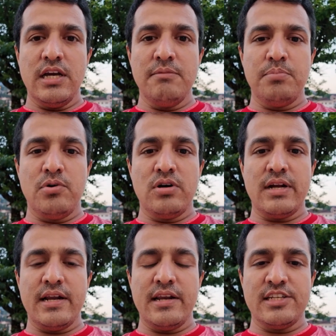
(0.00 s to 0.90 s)
import
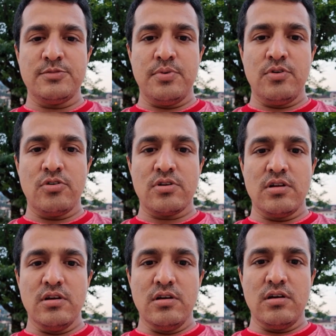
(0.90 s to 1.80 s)
and export
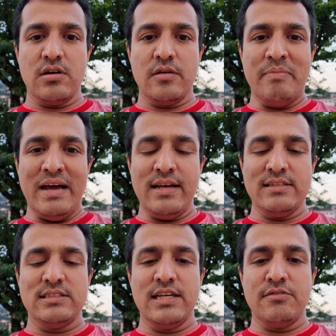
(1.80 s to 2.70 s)

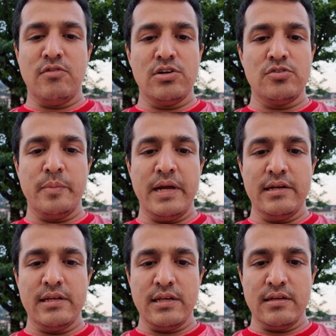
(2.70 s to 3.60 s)
balance they want to
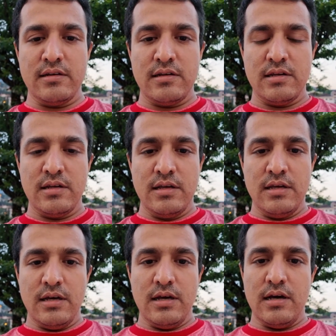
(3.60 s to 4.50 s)
maintain
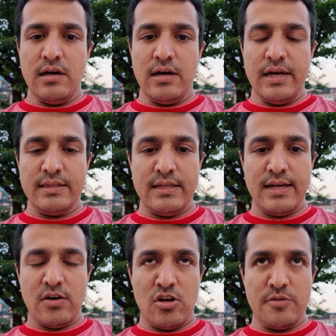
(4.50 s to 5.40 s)
in their
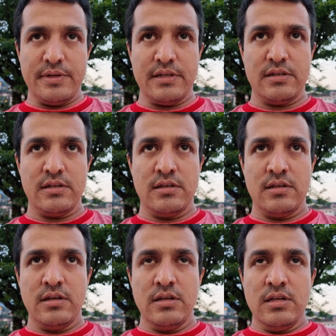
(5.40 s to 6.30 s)
economy.
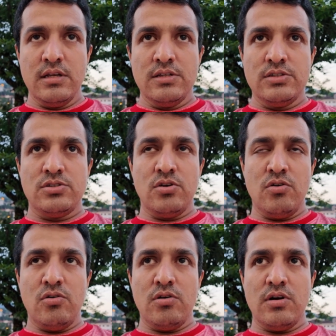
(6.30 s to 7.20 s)

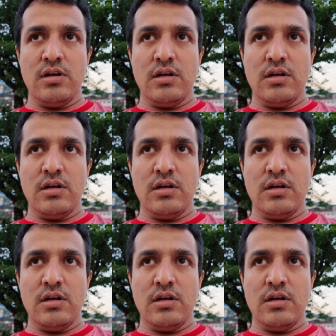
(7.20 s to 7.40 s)
So